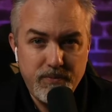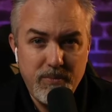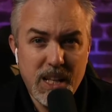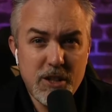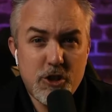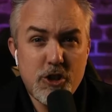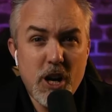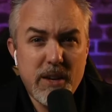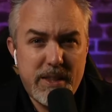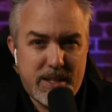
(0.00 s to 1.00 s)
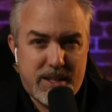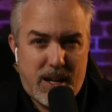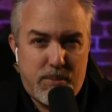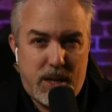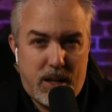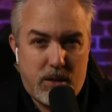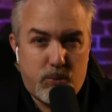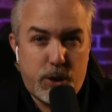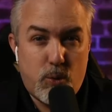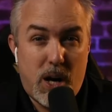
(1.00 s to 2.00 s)
Sharing this type of data
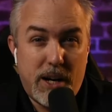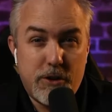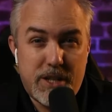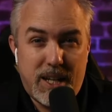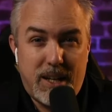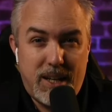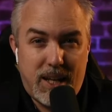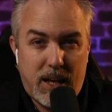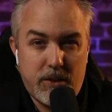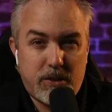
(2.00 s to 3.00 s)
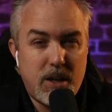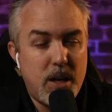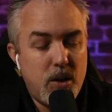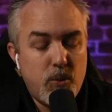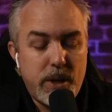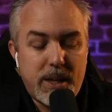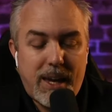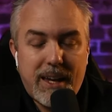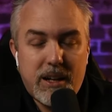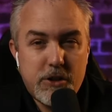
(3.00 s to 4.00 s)
requires NDAs. We
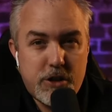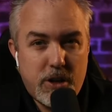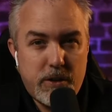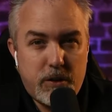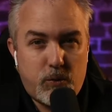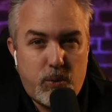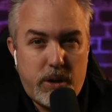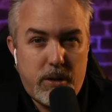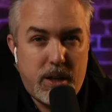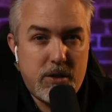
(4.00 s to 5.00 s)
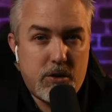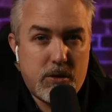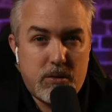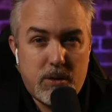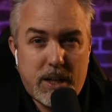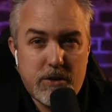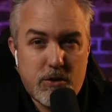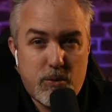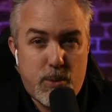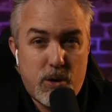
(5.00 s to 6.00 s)
cannot share this with internal,
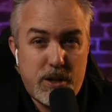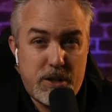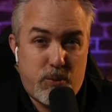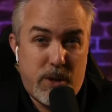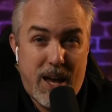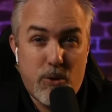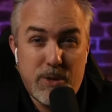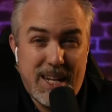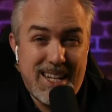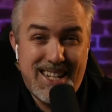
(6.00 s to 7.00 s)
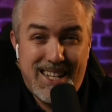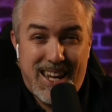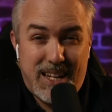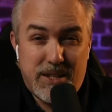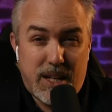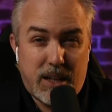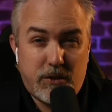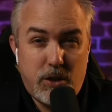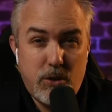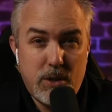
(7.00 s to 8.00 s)
external parties without NDAs
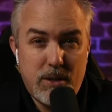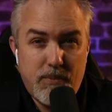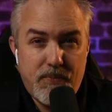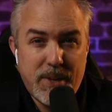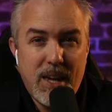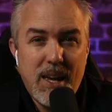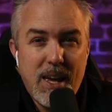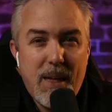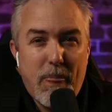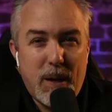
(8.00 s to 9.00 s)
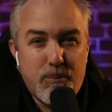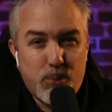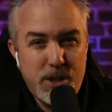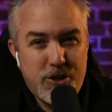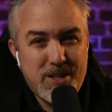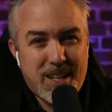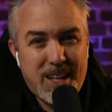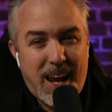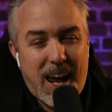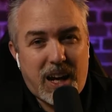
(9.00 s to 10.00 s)
executed. And breaches can
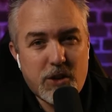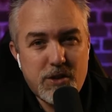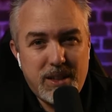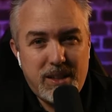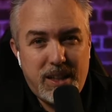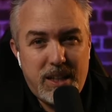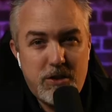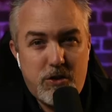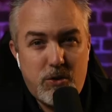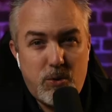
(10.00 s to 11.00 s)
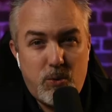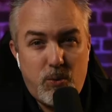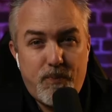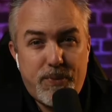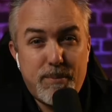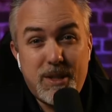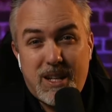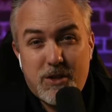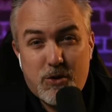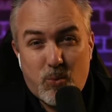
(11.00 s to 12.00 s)
actually lead to
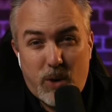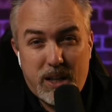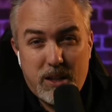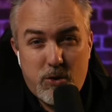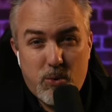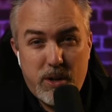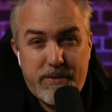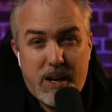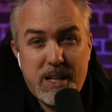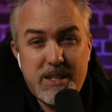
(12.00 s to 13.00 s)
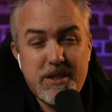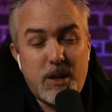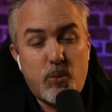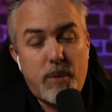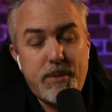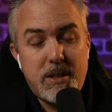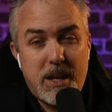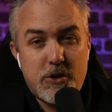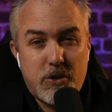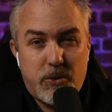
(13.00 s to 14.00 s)
potential regulatory fines and
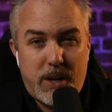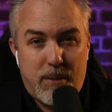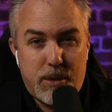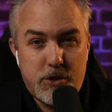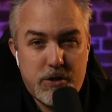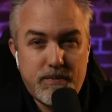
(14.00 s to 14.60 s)
reputational damage.